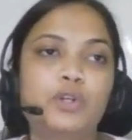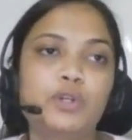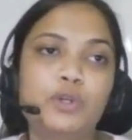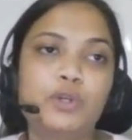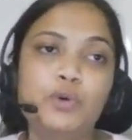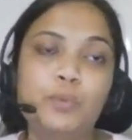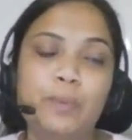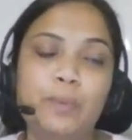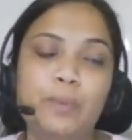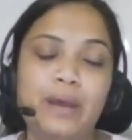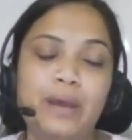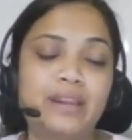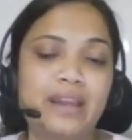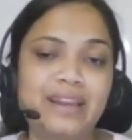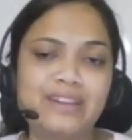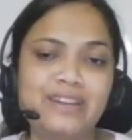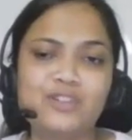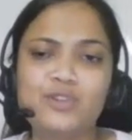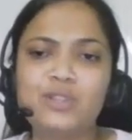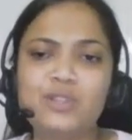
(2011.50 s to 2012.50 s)
2 pi,
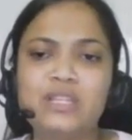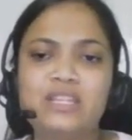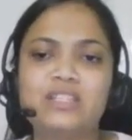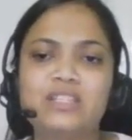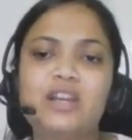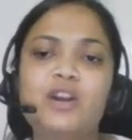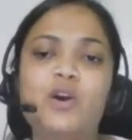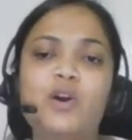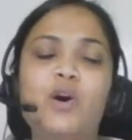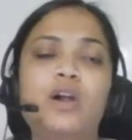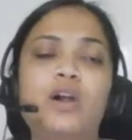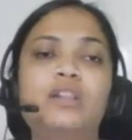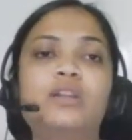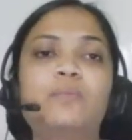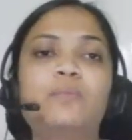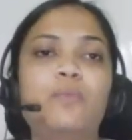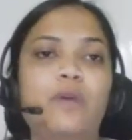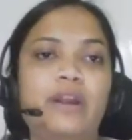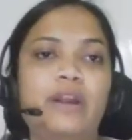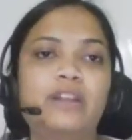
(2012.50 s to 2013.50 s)
right? So these are all
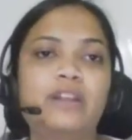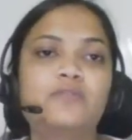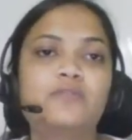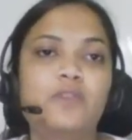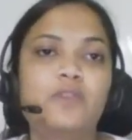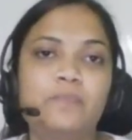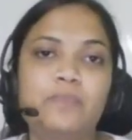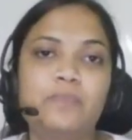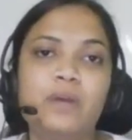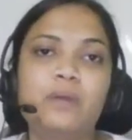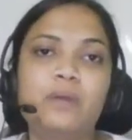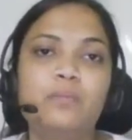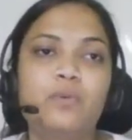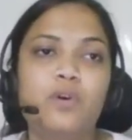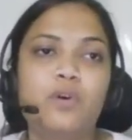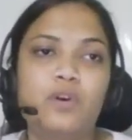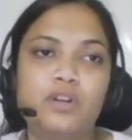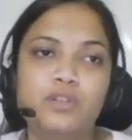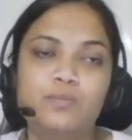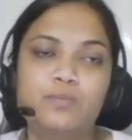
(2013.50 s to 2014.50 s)
the points from the
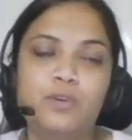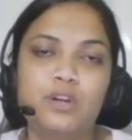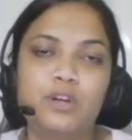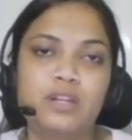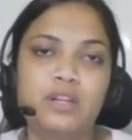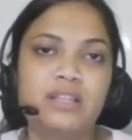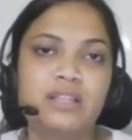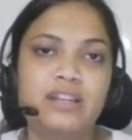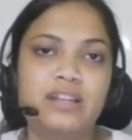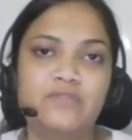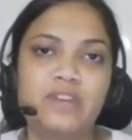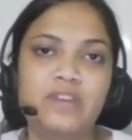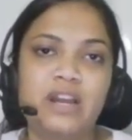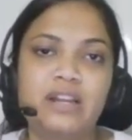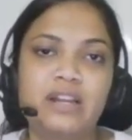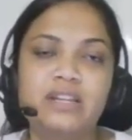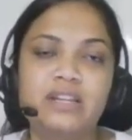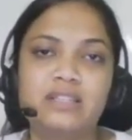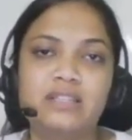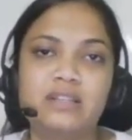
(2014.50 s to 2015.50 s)
Bohr's model that we
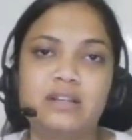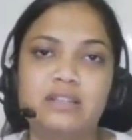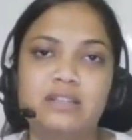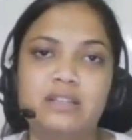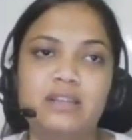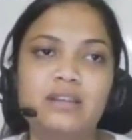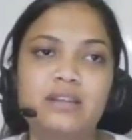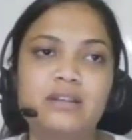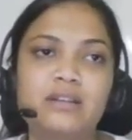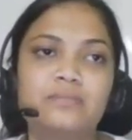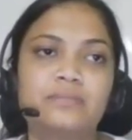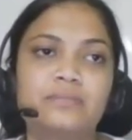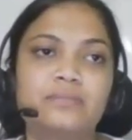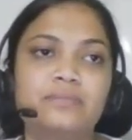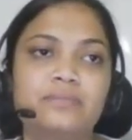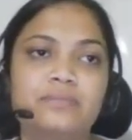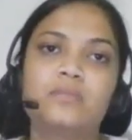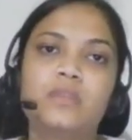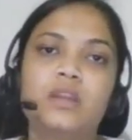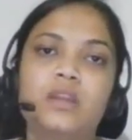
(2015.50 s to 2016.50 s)
are discussing.
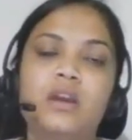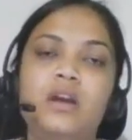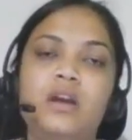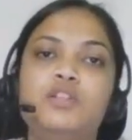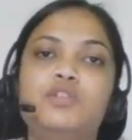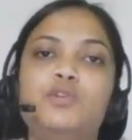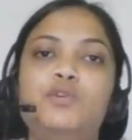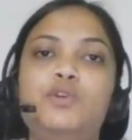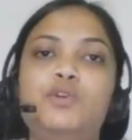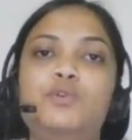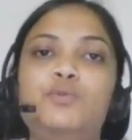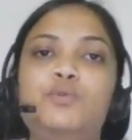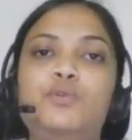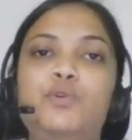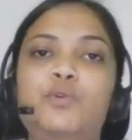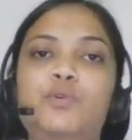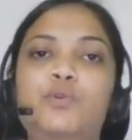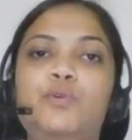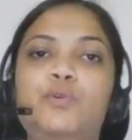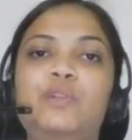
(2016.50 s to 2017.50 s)
So you
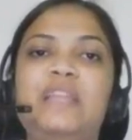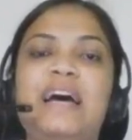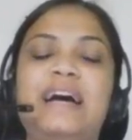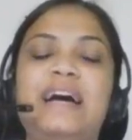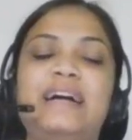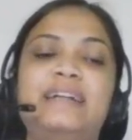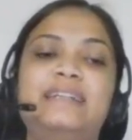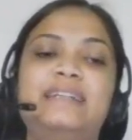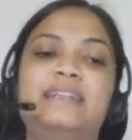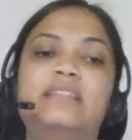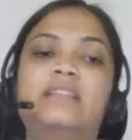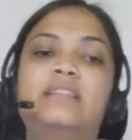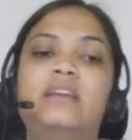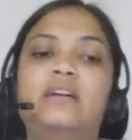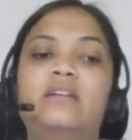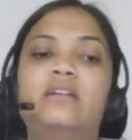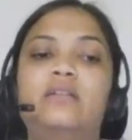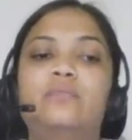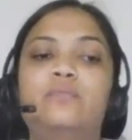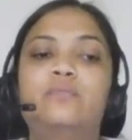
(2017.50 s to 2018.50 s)
know that
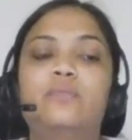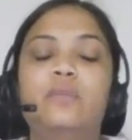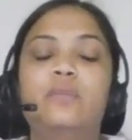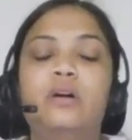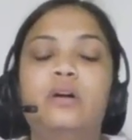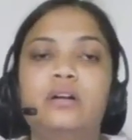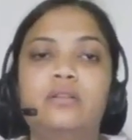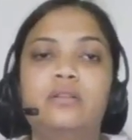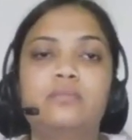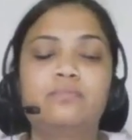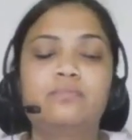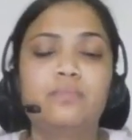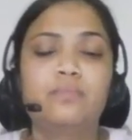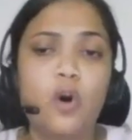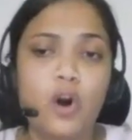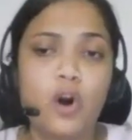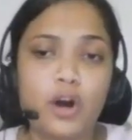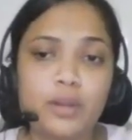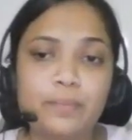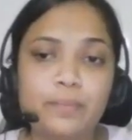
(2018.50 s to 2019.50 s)
the
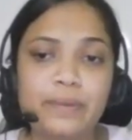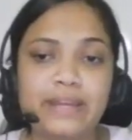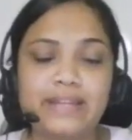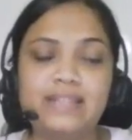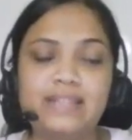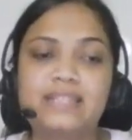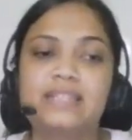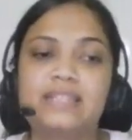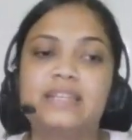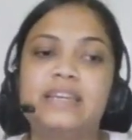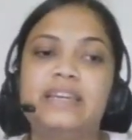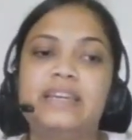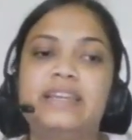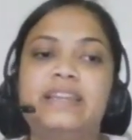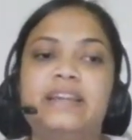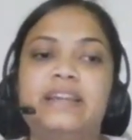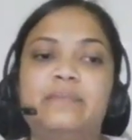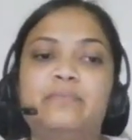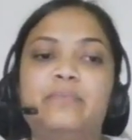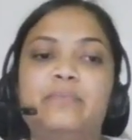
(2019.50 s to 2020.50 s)
orbits he
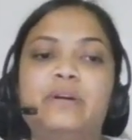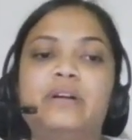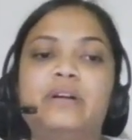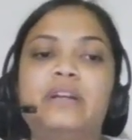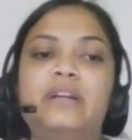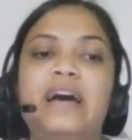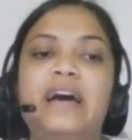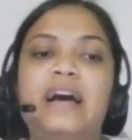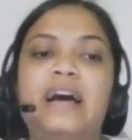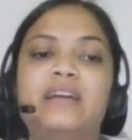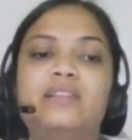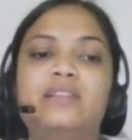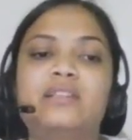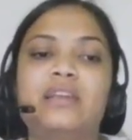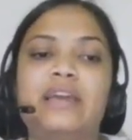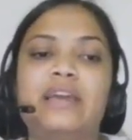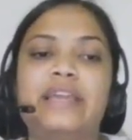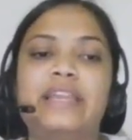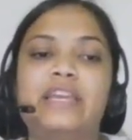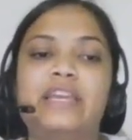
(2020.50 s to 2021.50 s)
numbered as
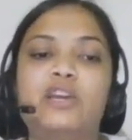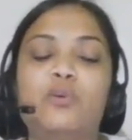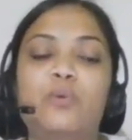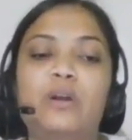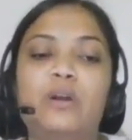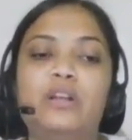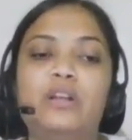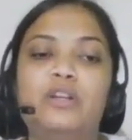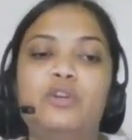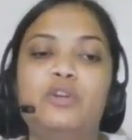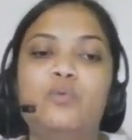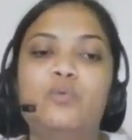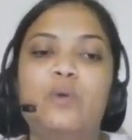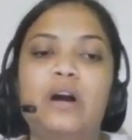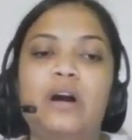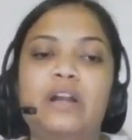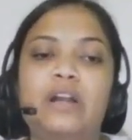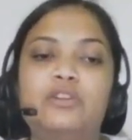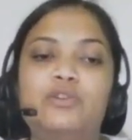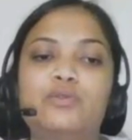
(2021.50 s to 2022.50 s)
n equal to
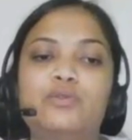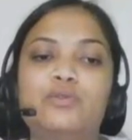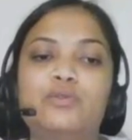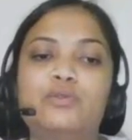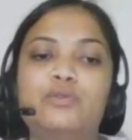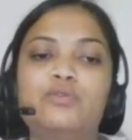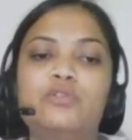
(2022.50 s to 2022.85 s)
1, 2,